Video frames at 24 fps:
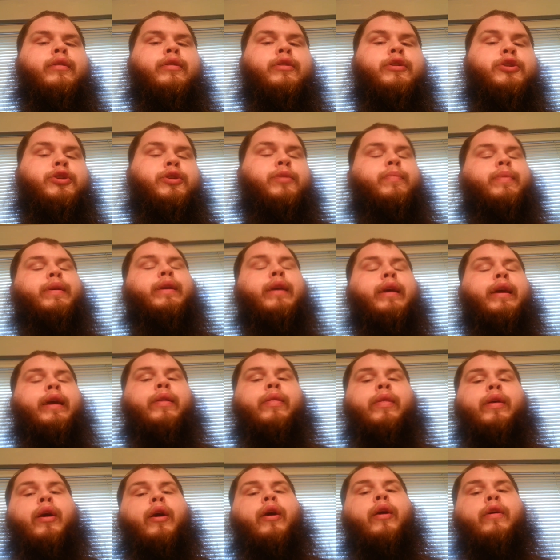should be in
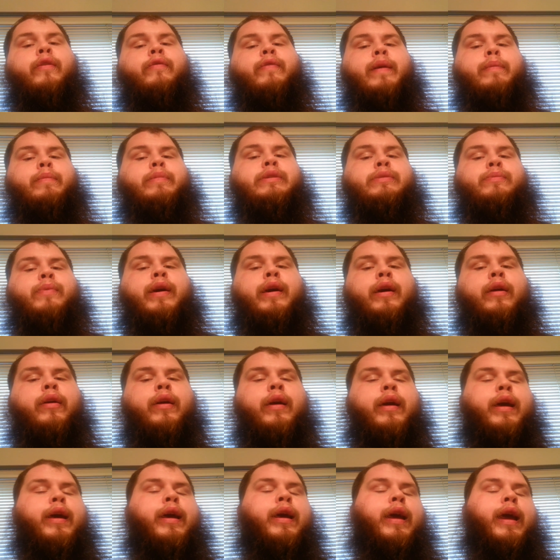the Hall of Fame as well.
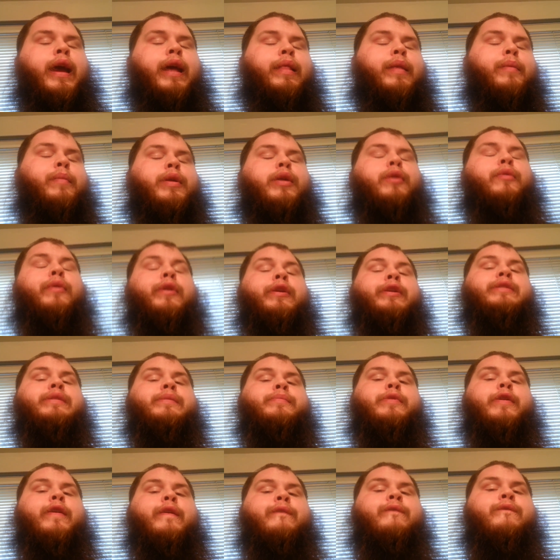And let me know what
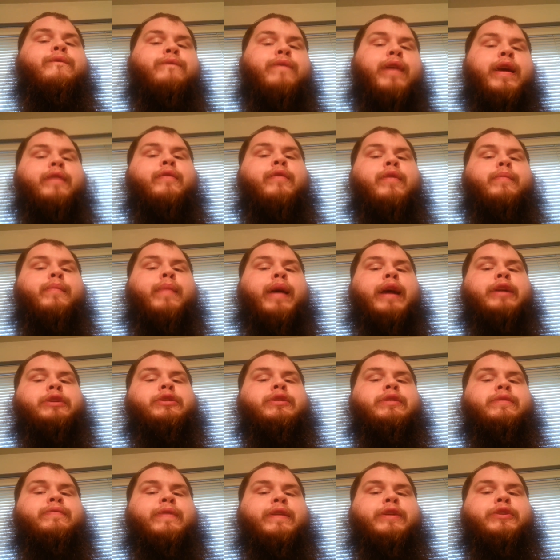some of your favorite
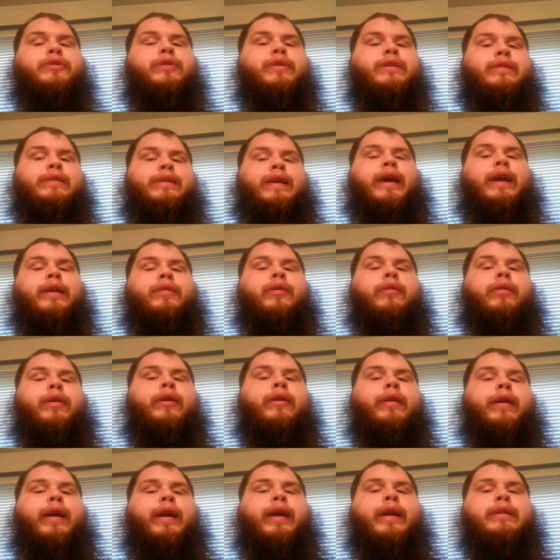matches featuring Stan
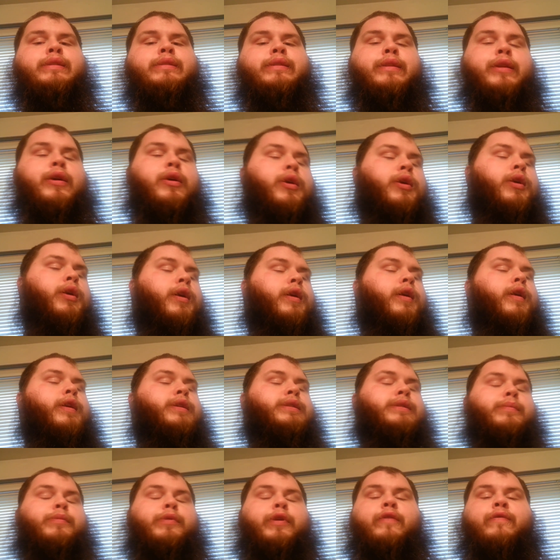Lariat Hansen,
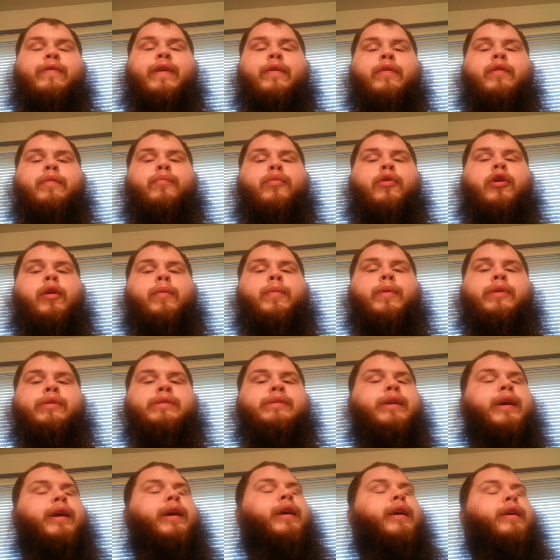some of your favorite
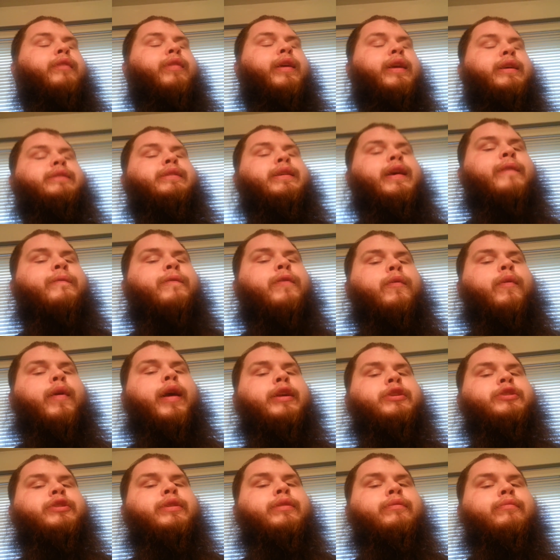promos. Thanks a lot for
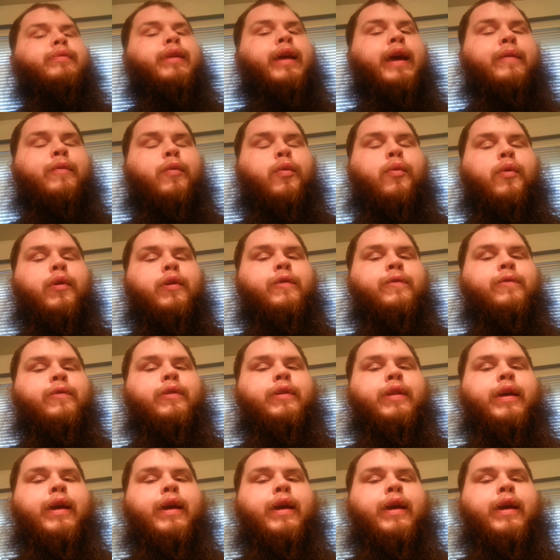watching. Have a wonderful